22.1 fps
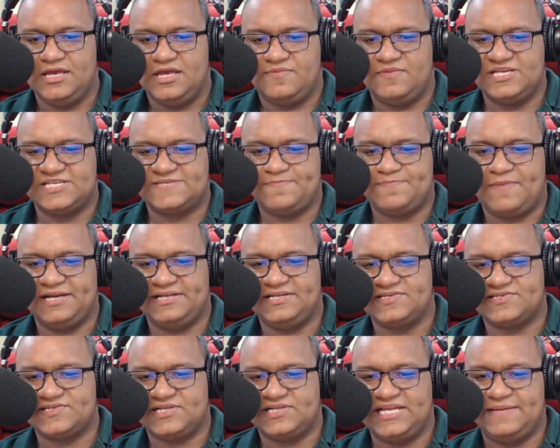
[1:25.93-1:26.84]
Despite
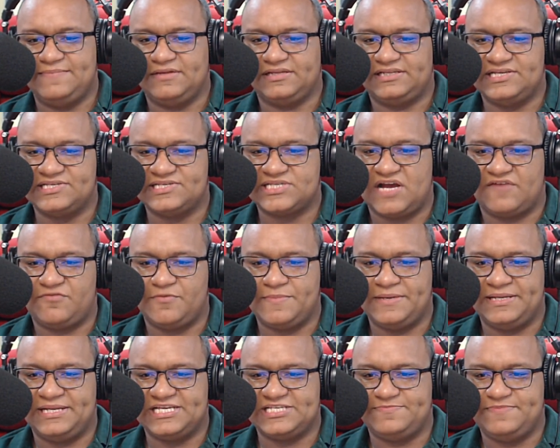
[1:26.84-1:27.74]
his claim that his
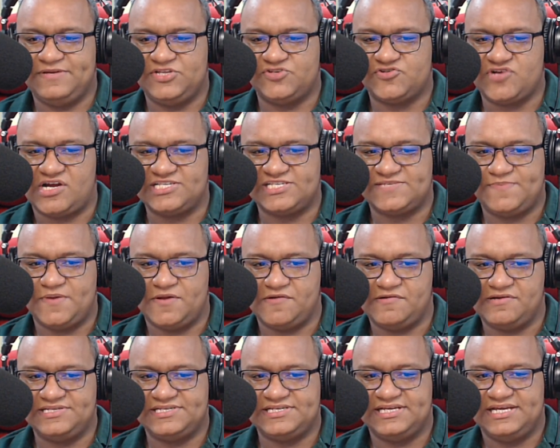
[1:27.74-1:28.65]
government has been
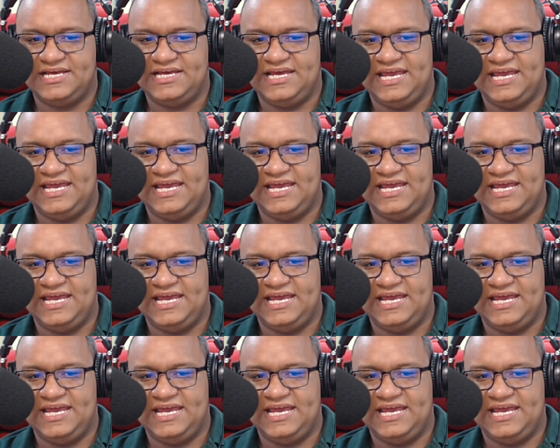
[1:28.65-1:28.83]
transparent,